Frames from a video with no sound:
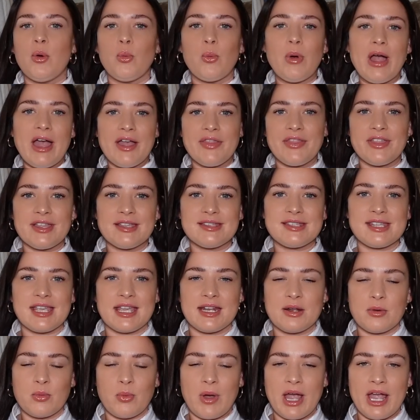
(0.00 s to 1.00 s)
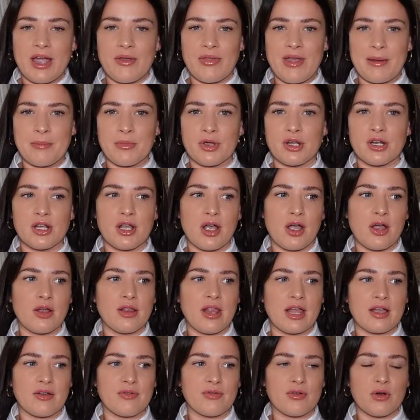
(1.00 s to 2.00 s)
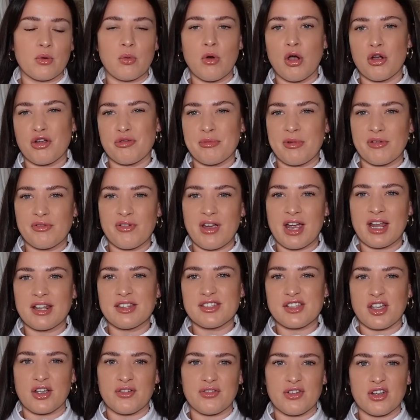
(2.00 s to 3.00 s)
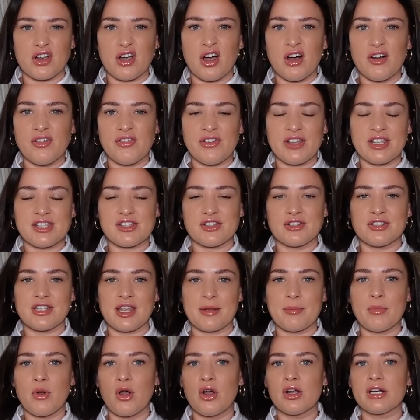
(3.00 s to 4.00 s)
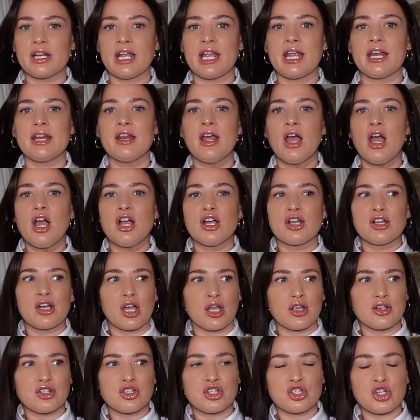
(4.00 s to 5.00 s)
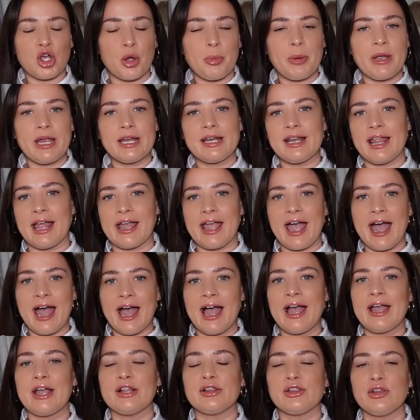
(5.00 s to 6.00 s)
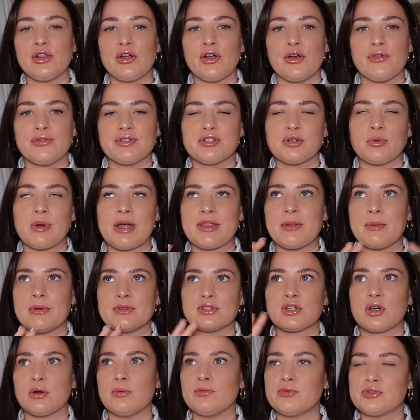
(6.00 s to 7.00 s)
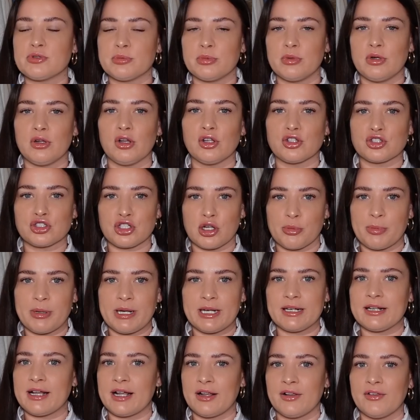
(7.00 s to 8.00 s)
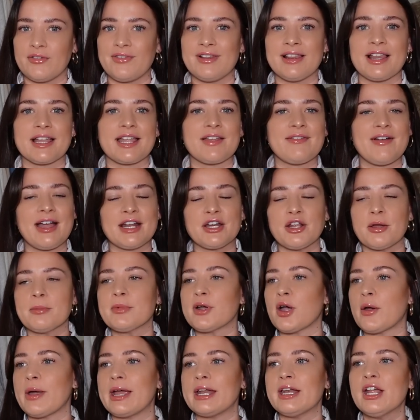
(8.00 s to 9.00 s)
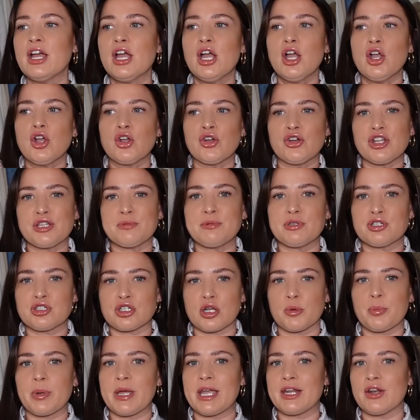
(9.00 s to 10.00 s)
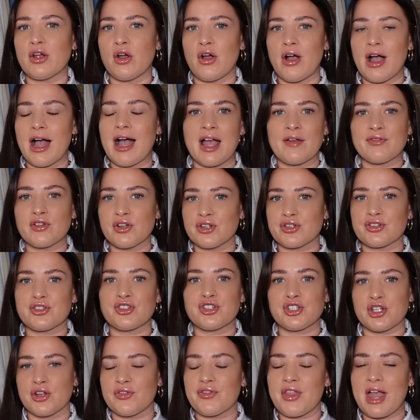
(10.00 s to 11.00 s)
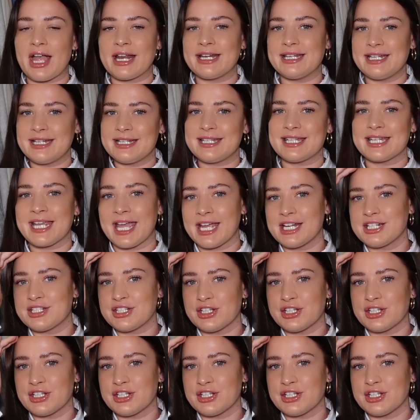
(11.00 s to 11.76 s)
wear this in a way that I'm gonna go like for a walk with my friends, go for a coffee Sunday morning, go shopping. Like, I love to wear the most comfortable shopping outfit. Like, if I know I'm going Christmas shopping or I've got stuff that I need to get